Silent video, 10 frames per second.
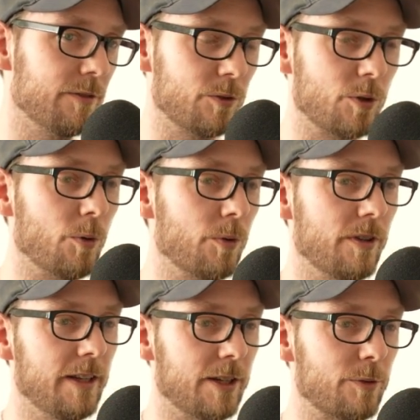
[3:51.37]
don't
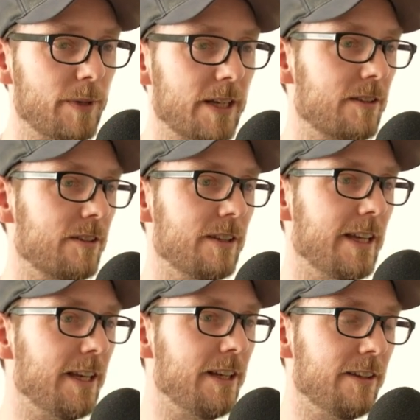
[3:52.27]
expect
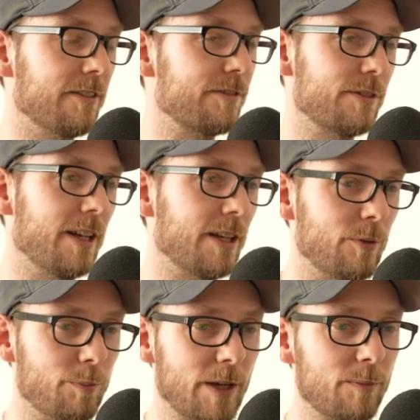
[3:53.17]
any like
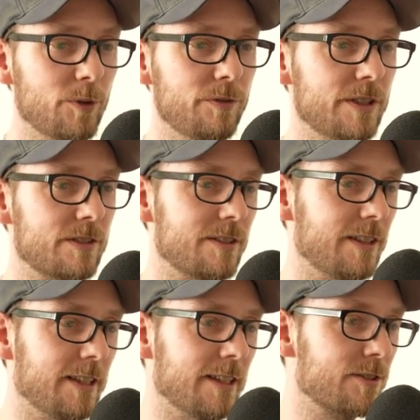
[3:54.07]
big movements
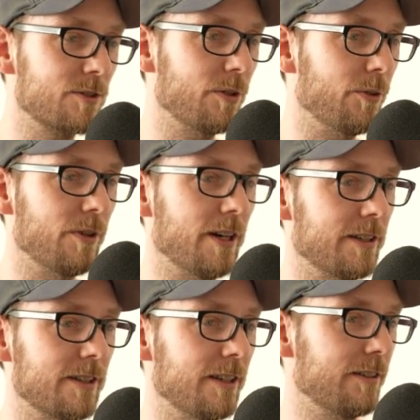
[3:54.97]
in this. So I
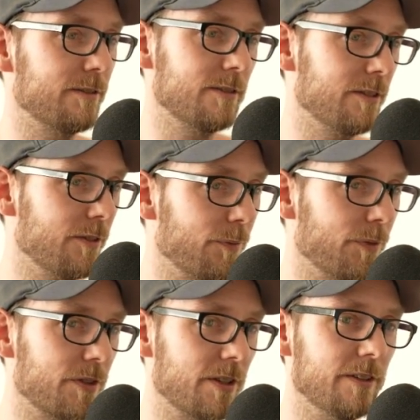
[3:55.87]
think
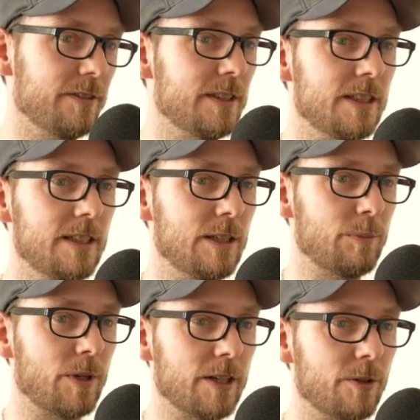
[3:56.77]
still,
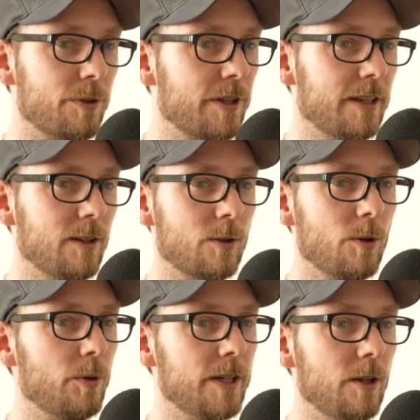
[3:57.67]
but I don't think it'll
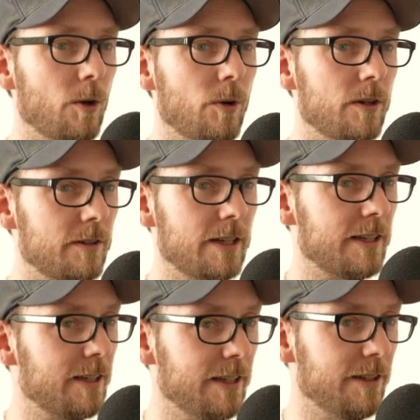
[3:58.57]
go any lower.
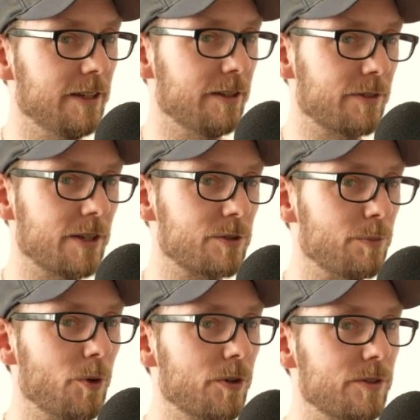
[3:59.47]
Like, if there's
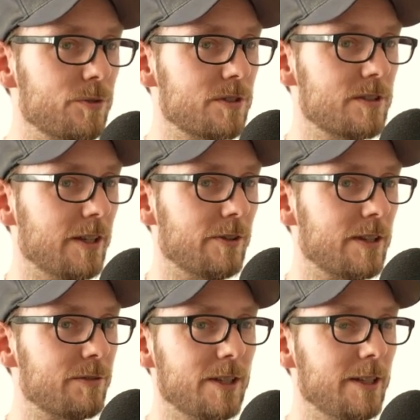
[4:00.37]
more interest, it'll
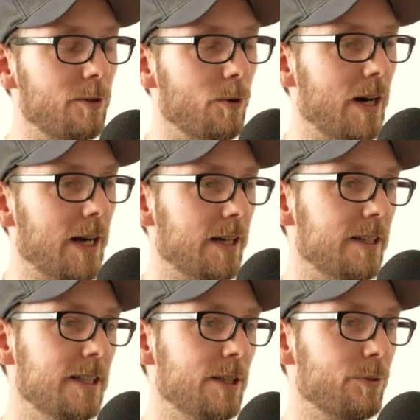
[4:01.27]
definitely go higher.
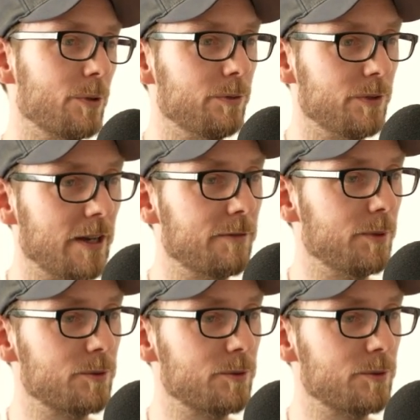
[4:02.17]
So if you have been